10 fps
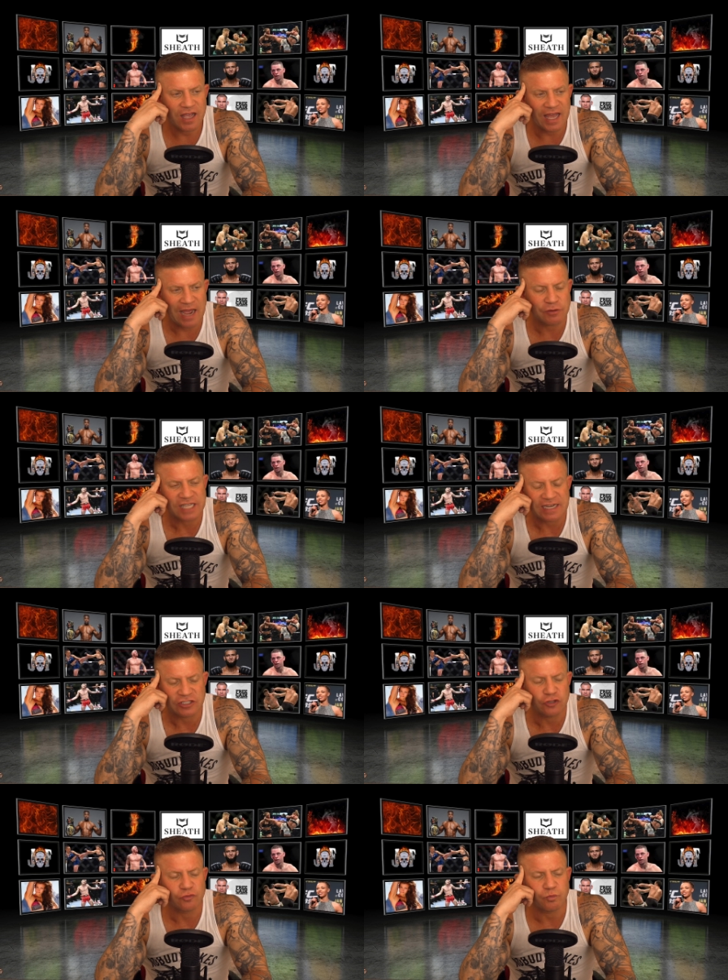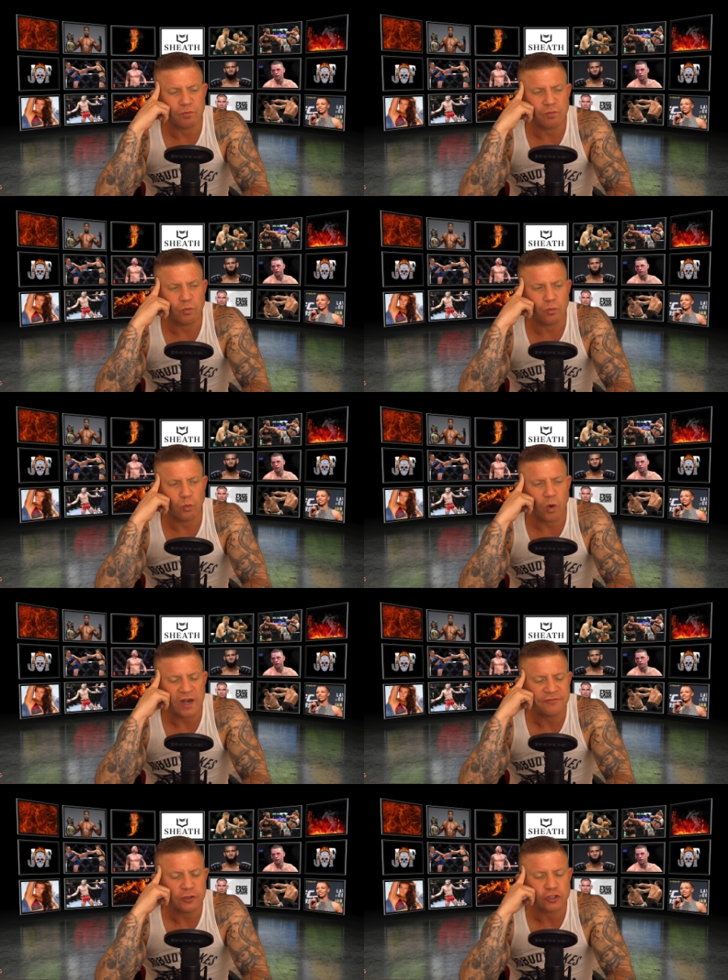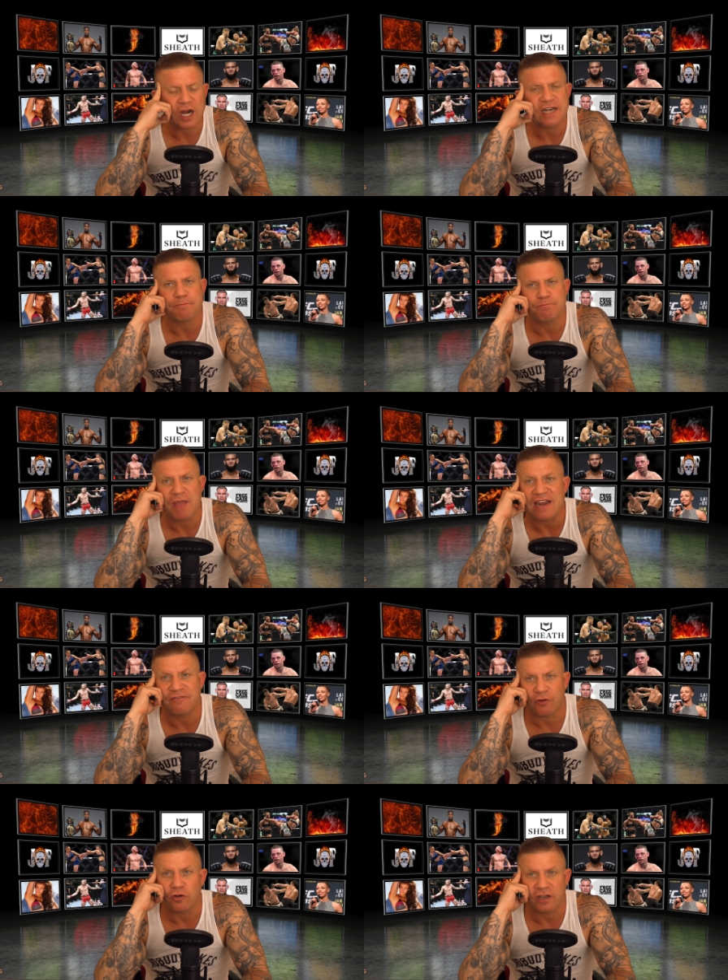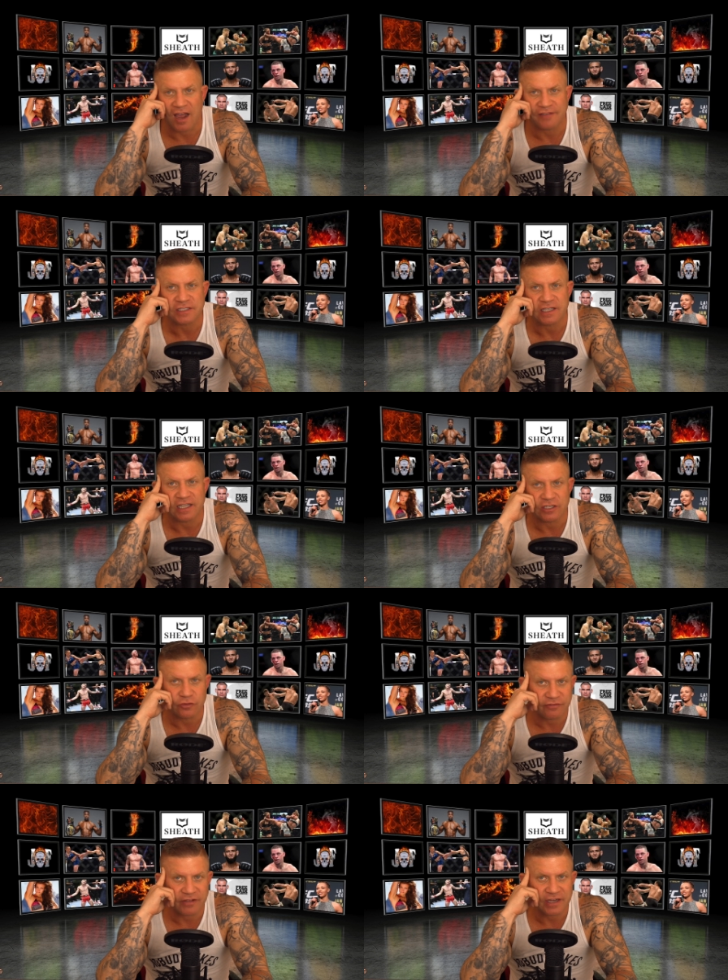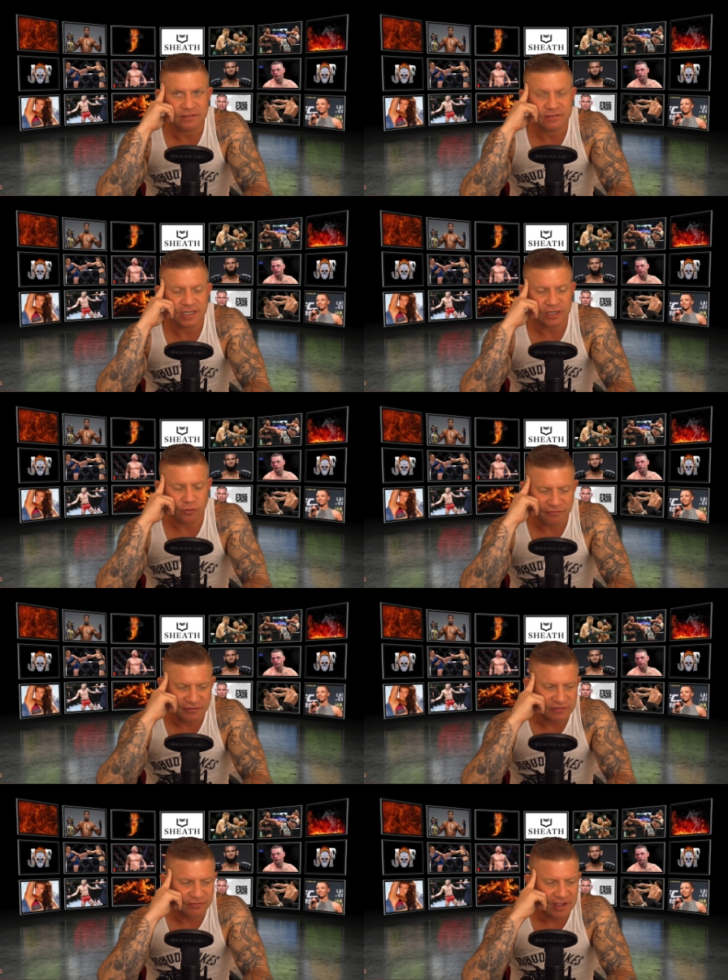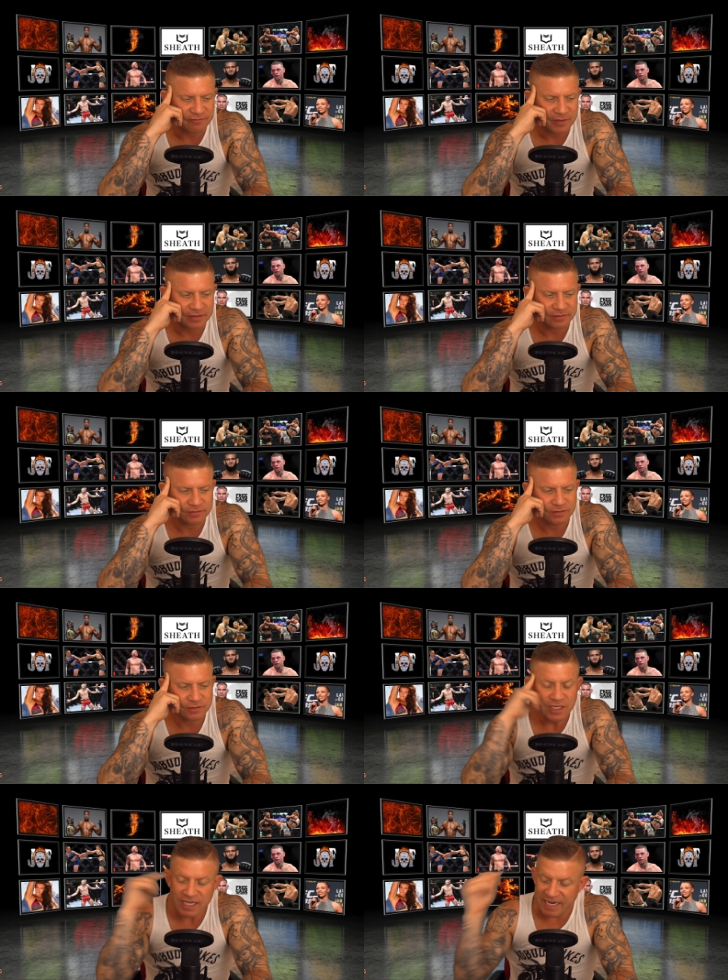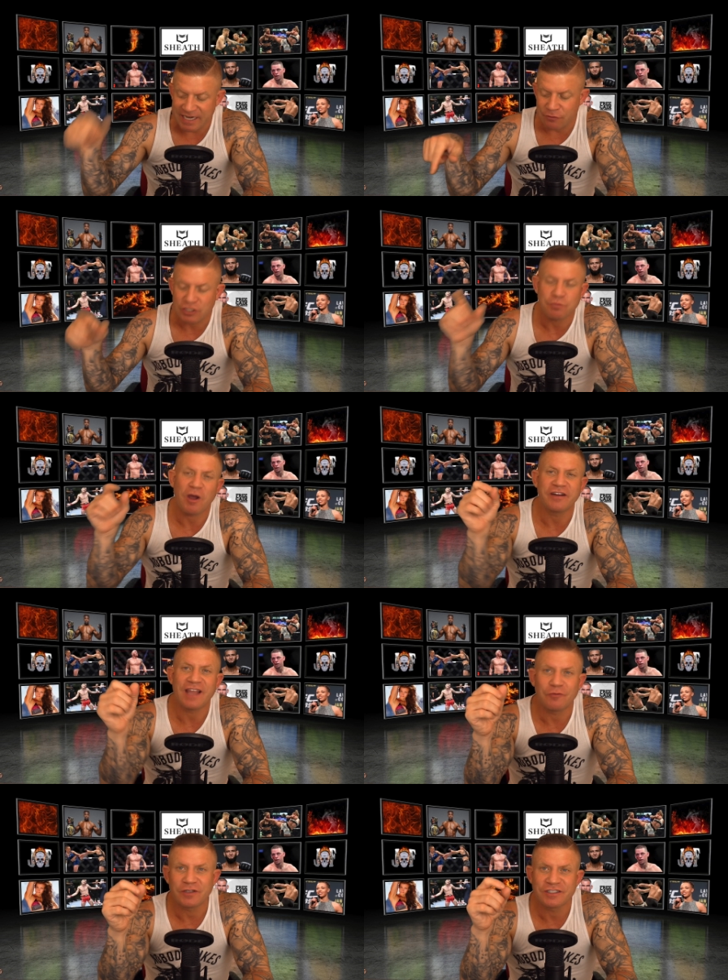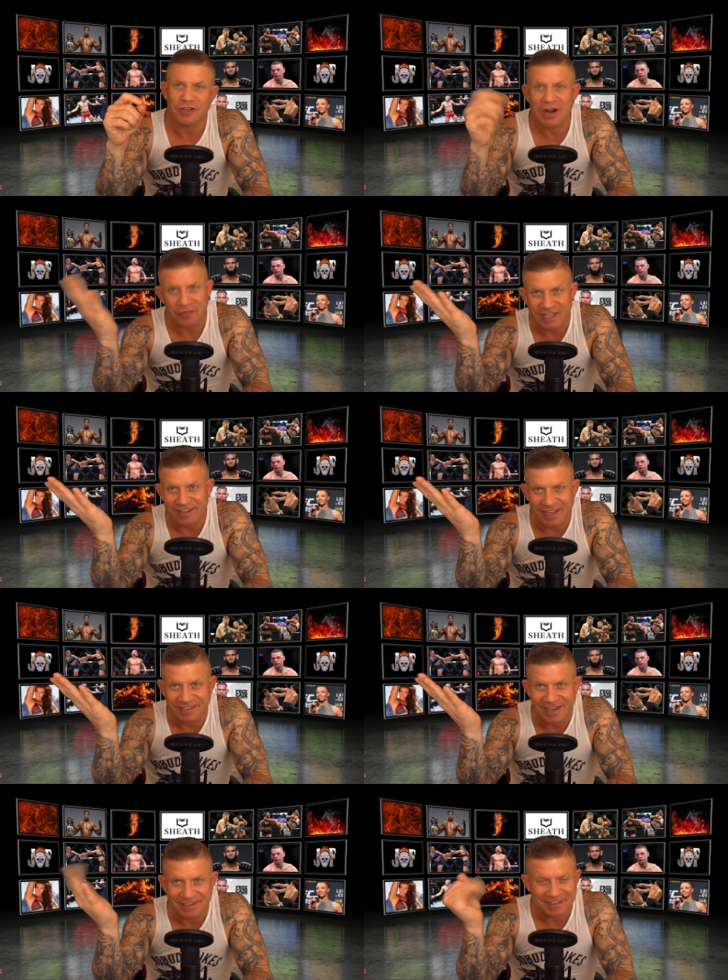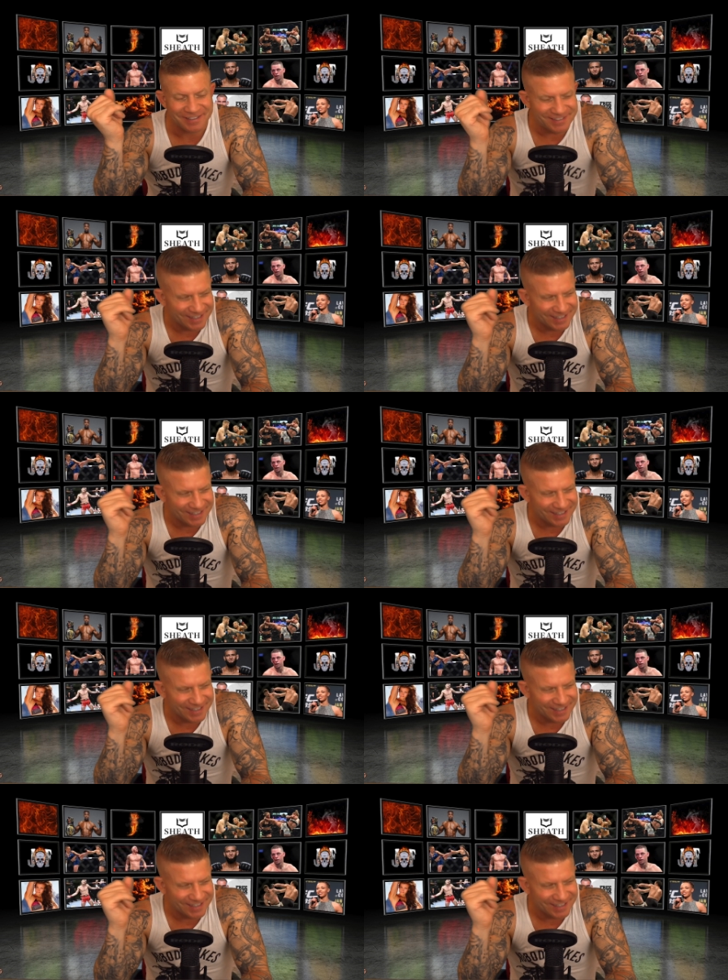and I was like, dude, what if you tried to bait Volkanovski into a fight, into a 55 fight? He didn't respond to that one, so I don't think he liked the idea.